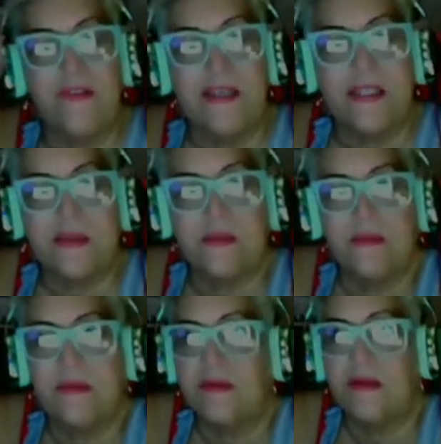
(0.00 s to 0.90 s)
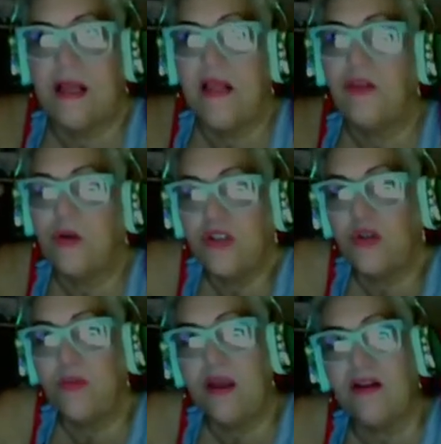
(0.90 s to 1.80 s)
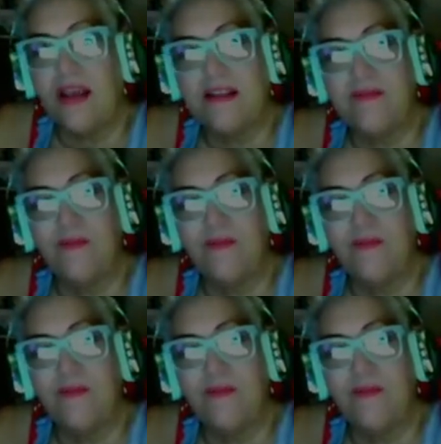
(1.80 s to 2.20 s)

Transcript: this, those to me are like,